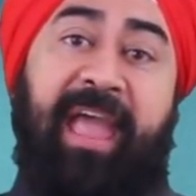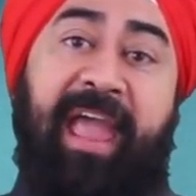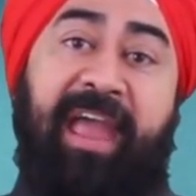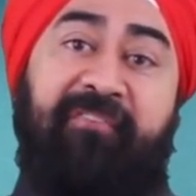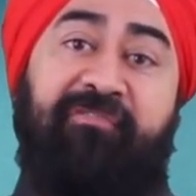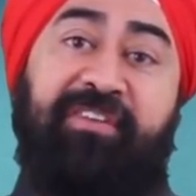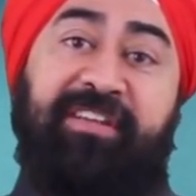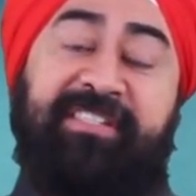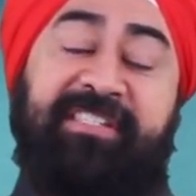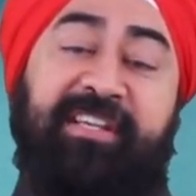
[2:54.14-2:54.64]

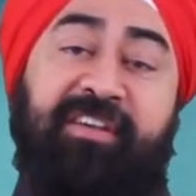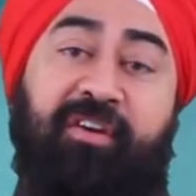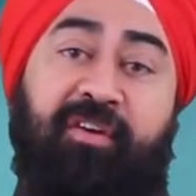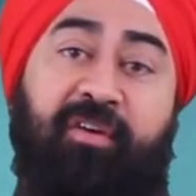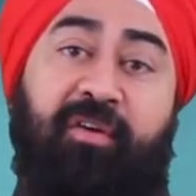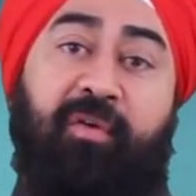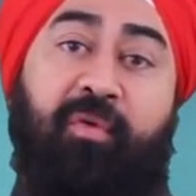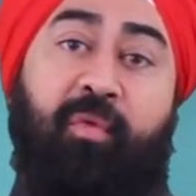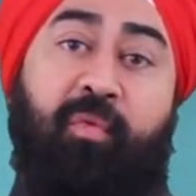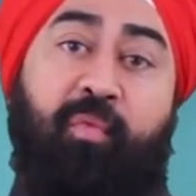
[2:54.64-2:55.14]
Every
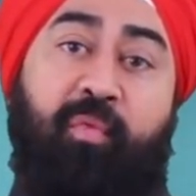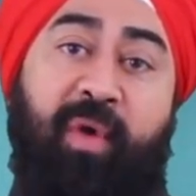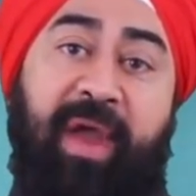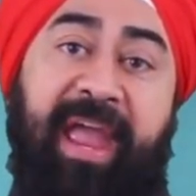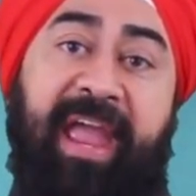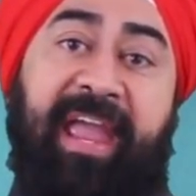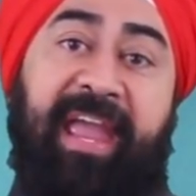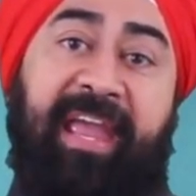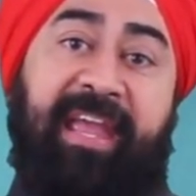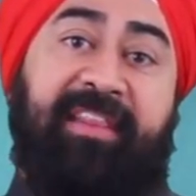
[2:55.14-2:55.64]
single
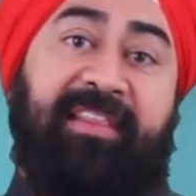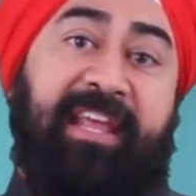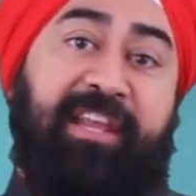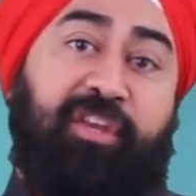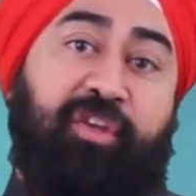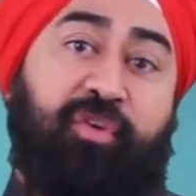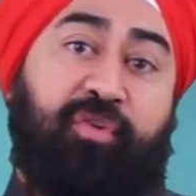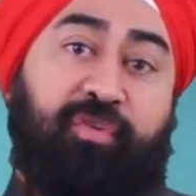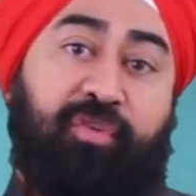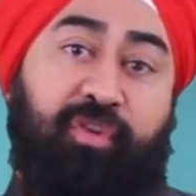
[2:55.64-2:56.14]
way that
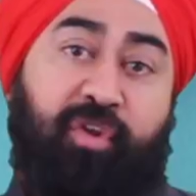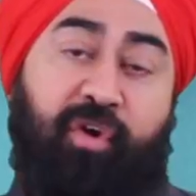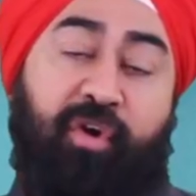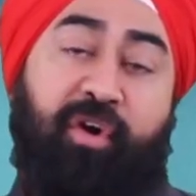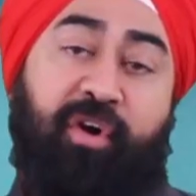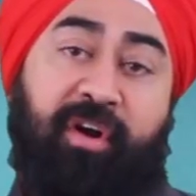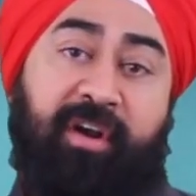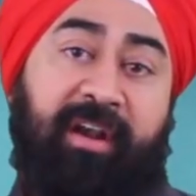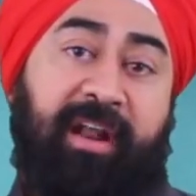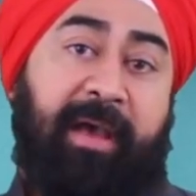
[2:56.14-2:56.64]
you
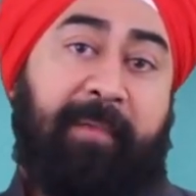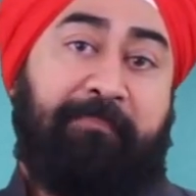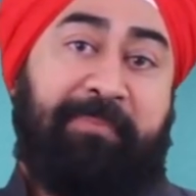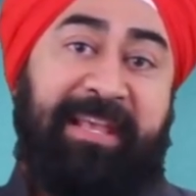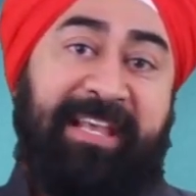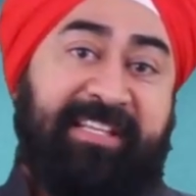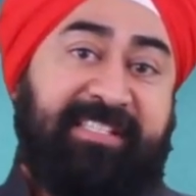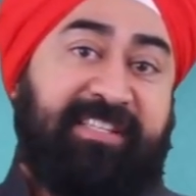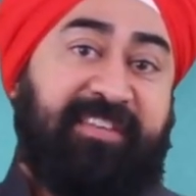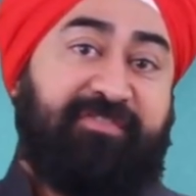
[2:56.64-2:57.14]
learn a
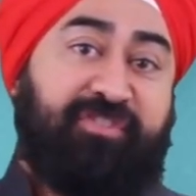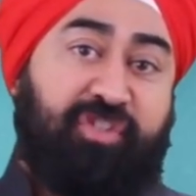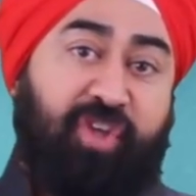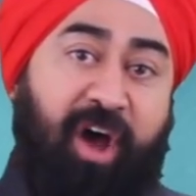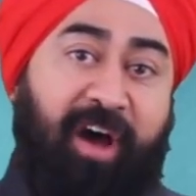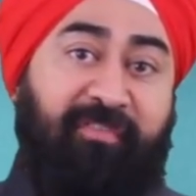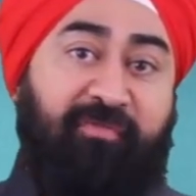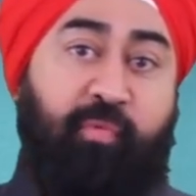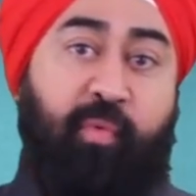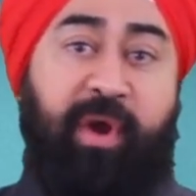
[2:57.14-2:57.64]
piece of
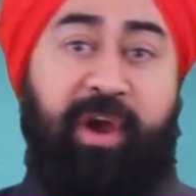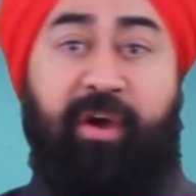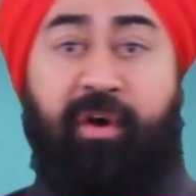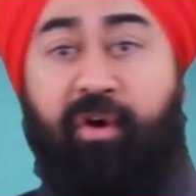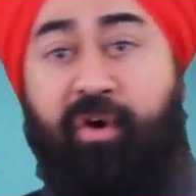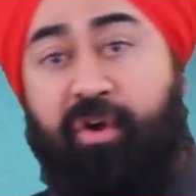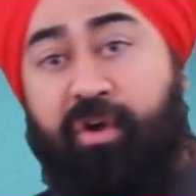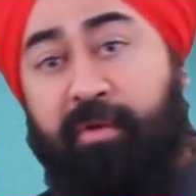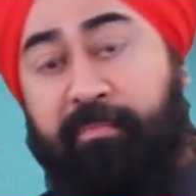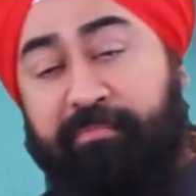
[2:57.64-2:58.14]
software
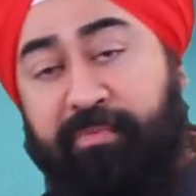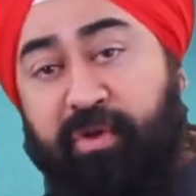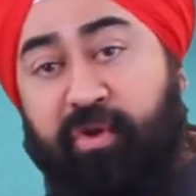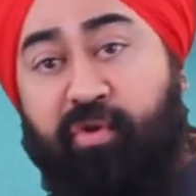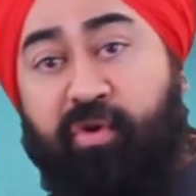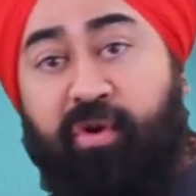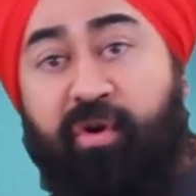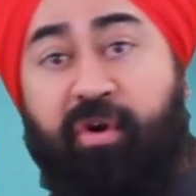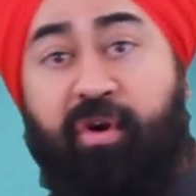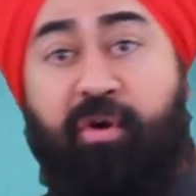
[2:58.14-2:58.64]
or
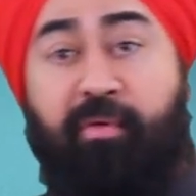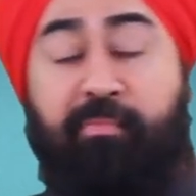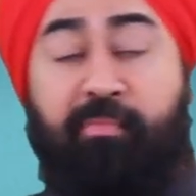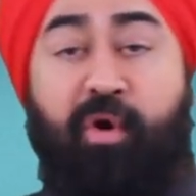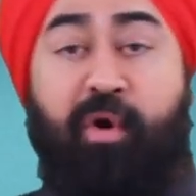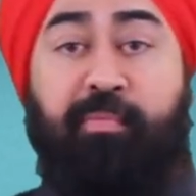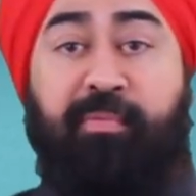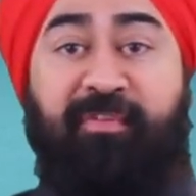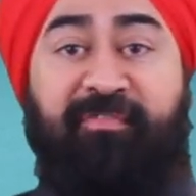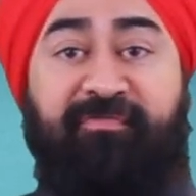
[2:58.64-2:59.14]
computer or
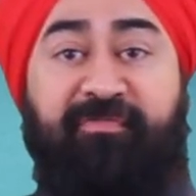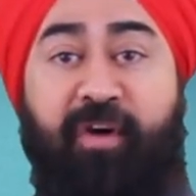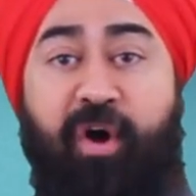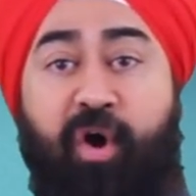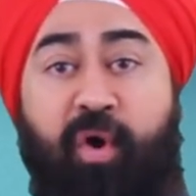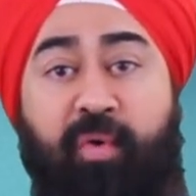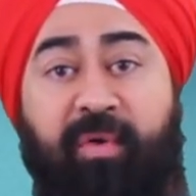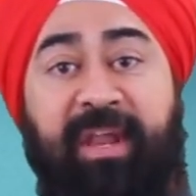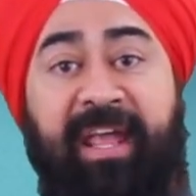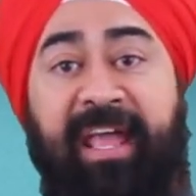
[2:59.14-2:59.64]
mobile
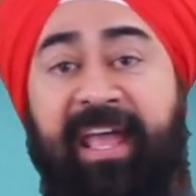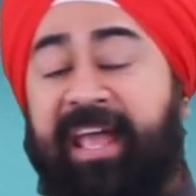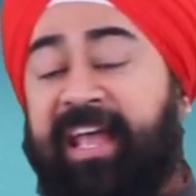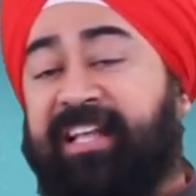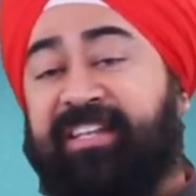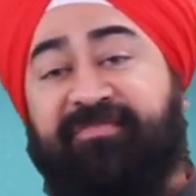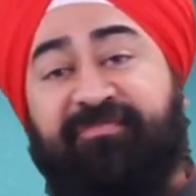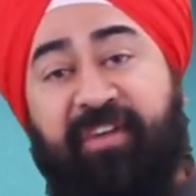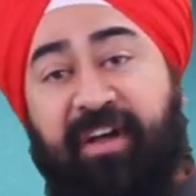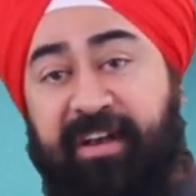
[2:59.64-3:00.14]
phone
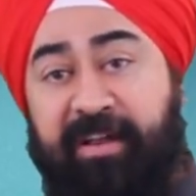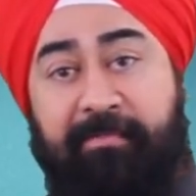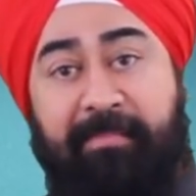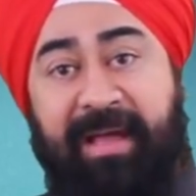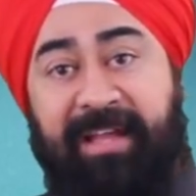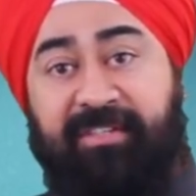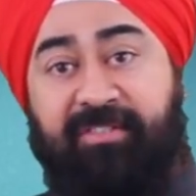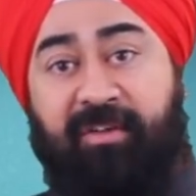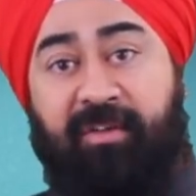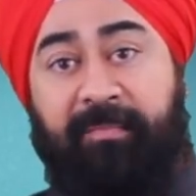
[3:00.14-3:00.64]
is
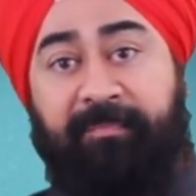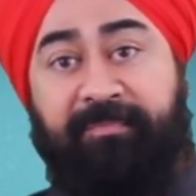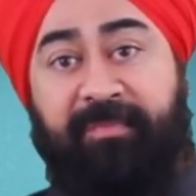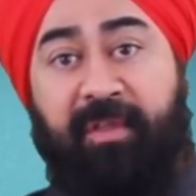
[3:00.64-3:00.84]
fundamental.